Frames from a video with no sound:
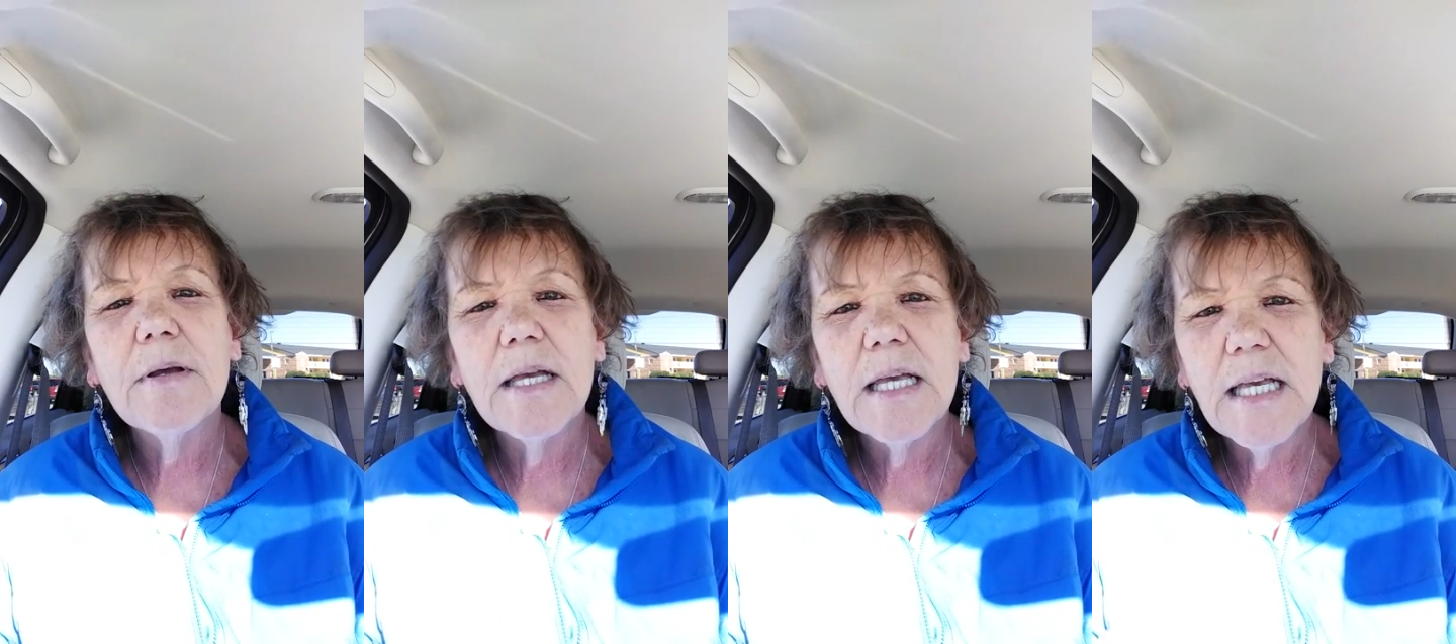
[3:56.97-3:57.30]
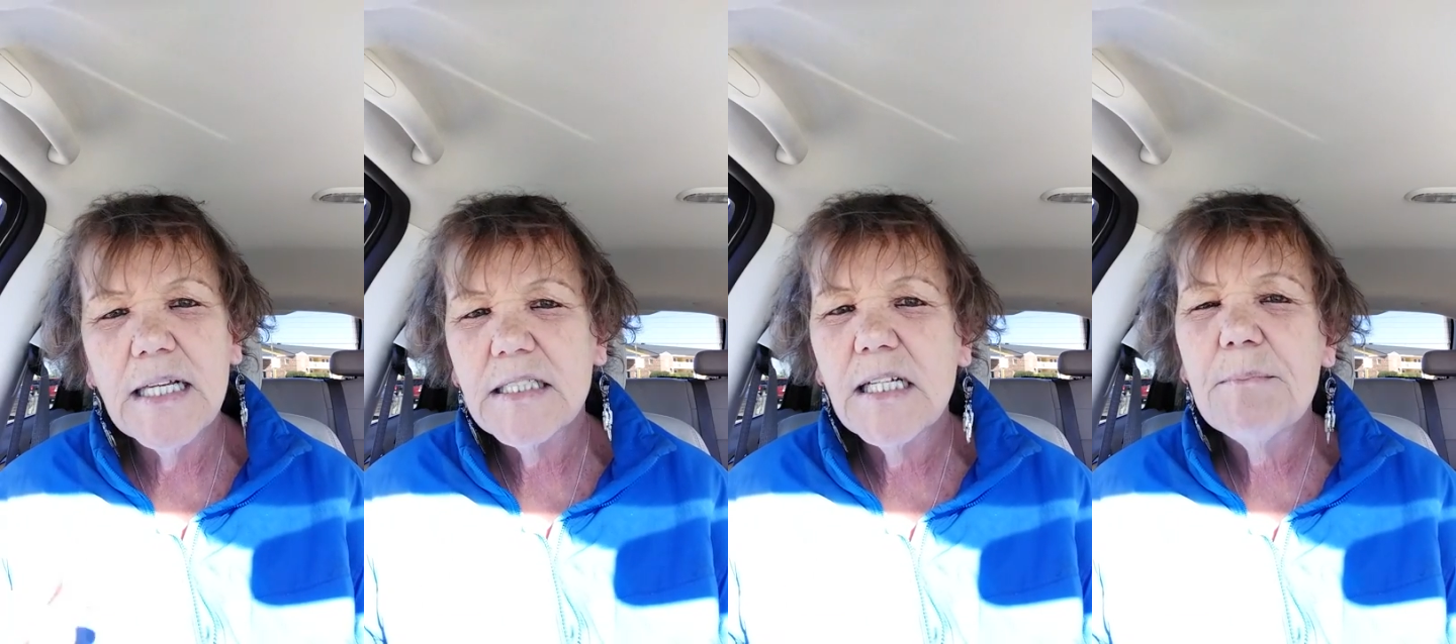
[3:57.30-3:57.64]

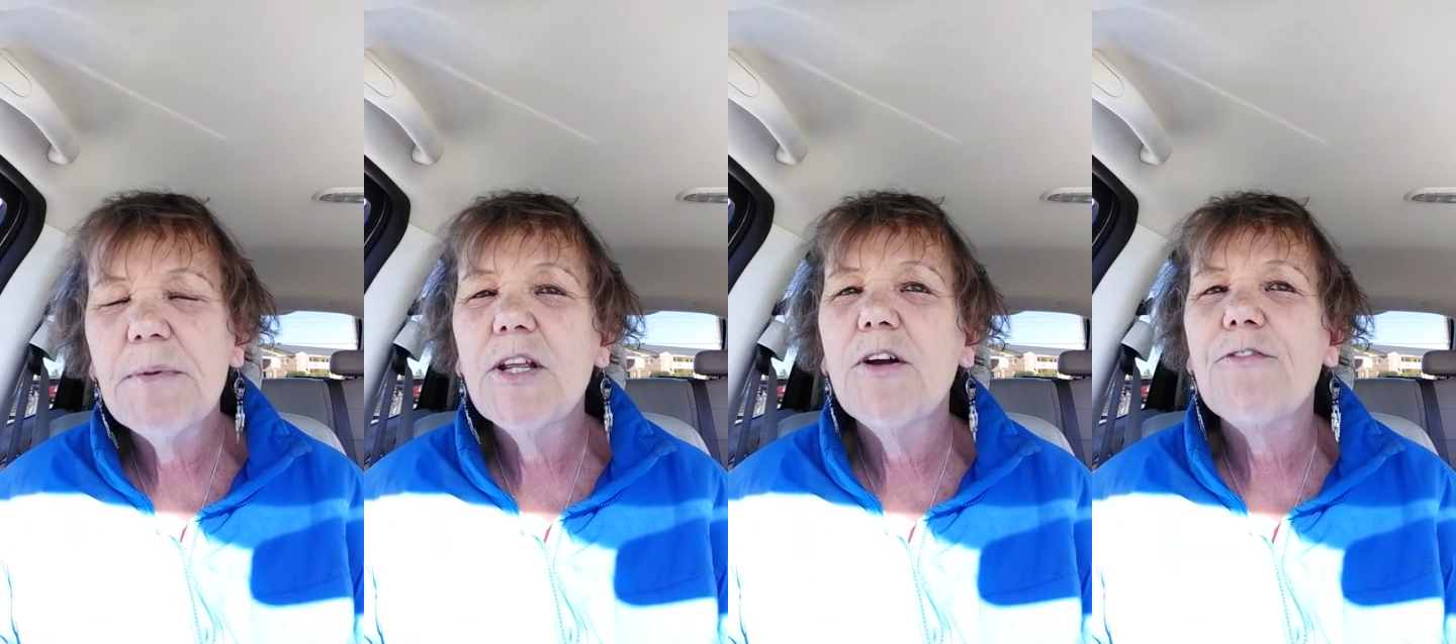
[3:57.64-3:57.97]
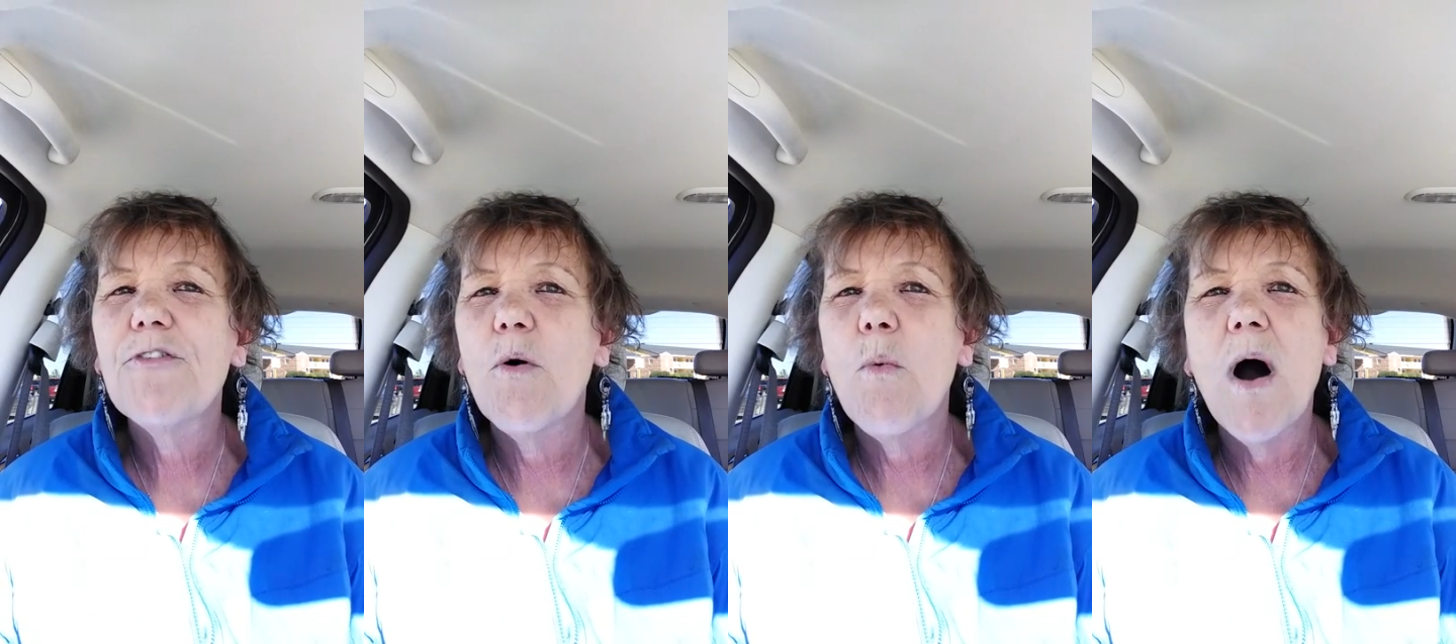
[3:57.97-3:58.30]
He's going to be there
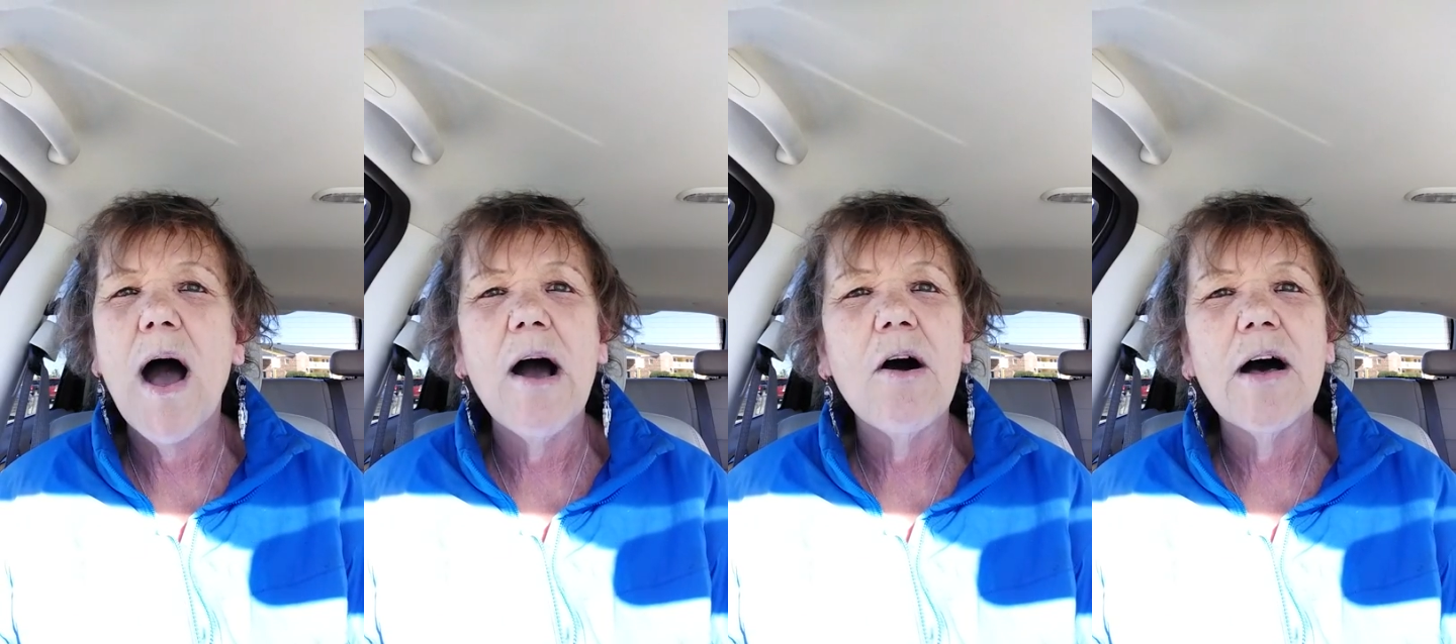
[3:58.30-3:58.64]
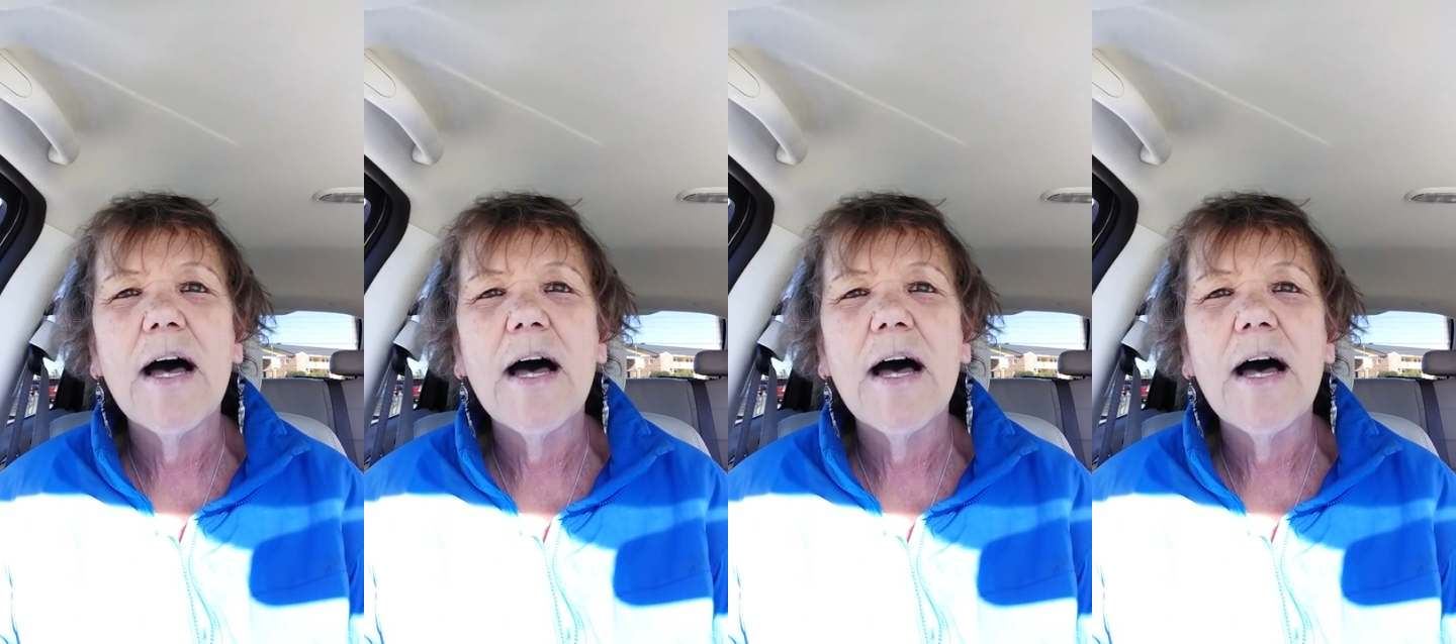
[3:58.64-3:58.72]
for a while.